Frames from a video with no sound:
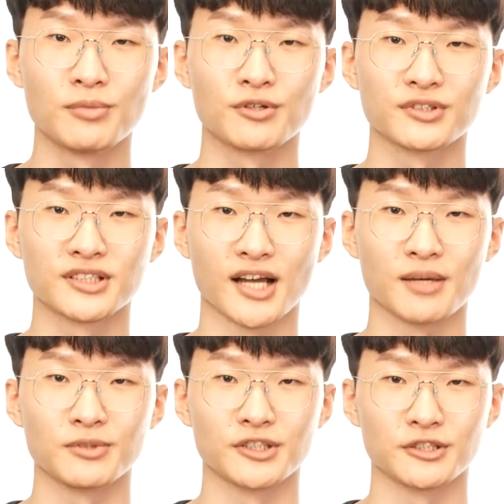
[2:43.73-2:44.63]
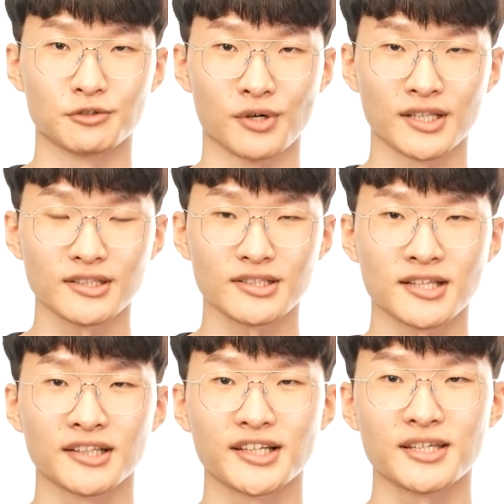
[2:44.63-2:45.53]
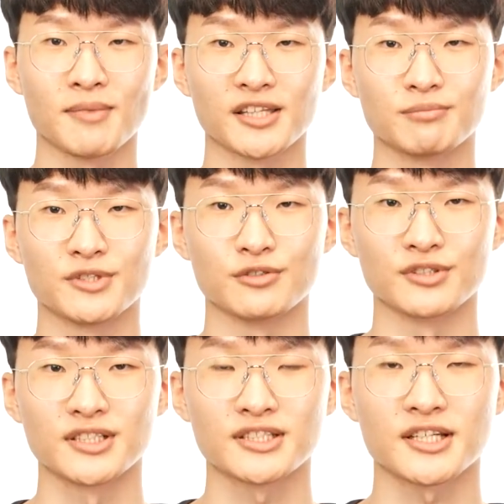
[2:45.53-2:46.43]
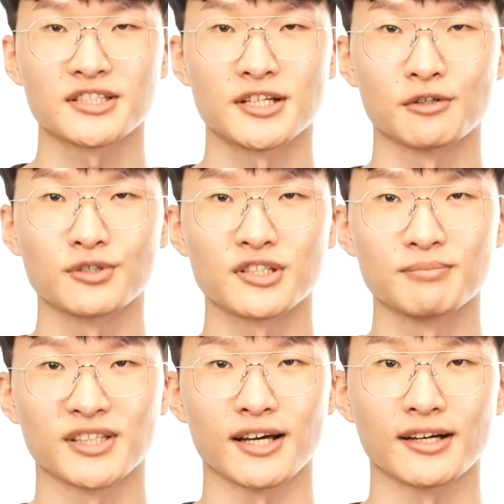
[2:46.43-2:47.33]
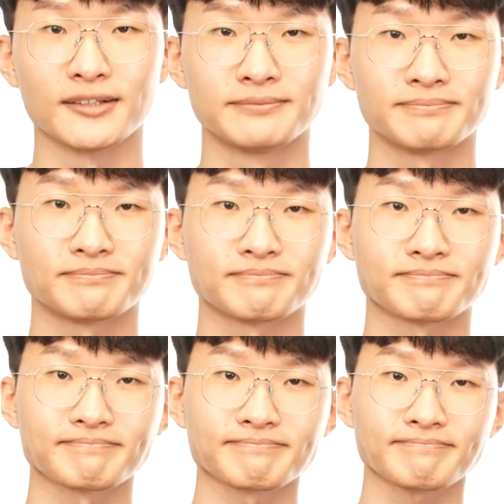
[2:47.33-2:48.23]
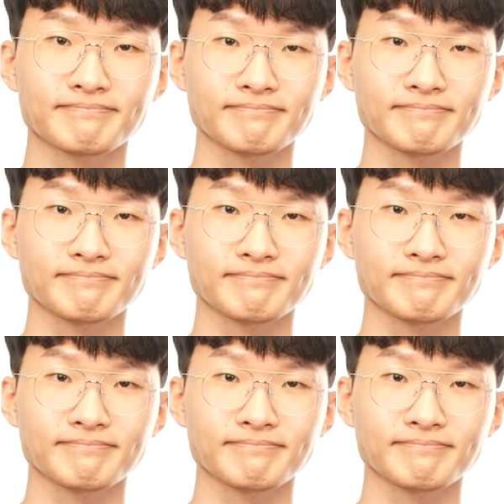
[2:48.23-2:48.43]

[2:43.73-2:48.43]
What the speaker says: are of the UI component libraries that I mentioned earlier.